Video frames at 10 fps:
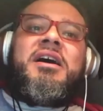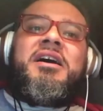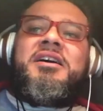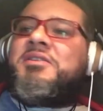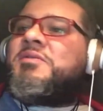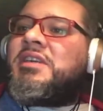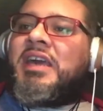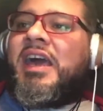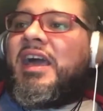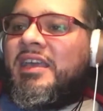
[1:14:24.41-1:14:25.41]
There was
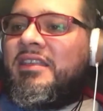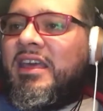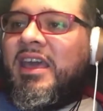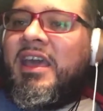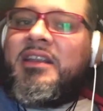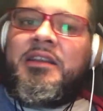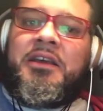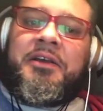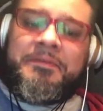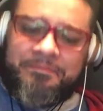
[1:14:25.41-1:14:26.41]
a guy that
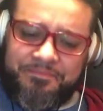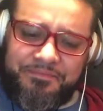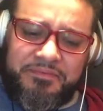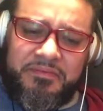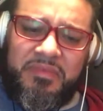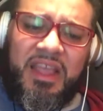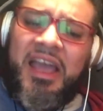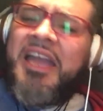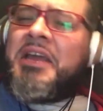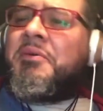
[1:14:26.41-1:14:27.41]

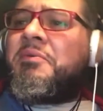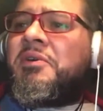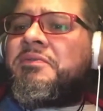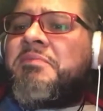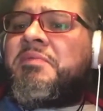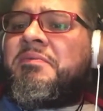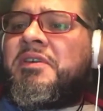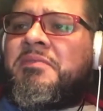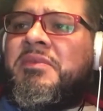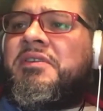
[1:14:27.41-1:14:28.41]
I never worked with, but
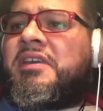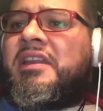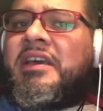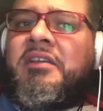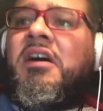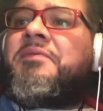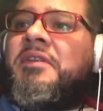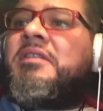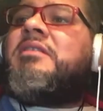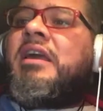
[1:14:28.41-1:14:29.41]
we communicated on and
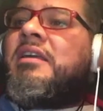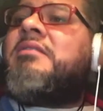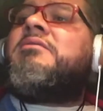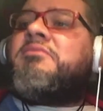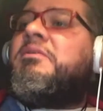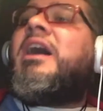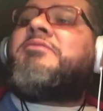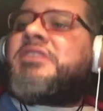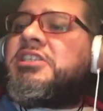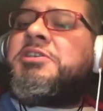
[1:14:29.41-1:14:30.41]
off, and
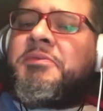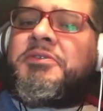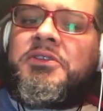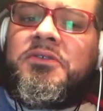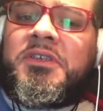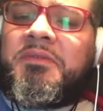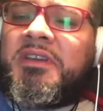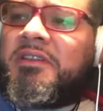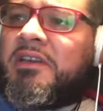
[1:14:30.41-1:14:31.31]
I was actually supposed to do something.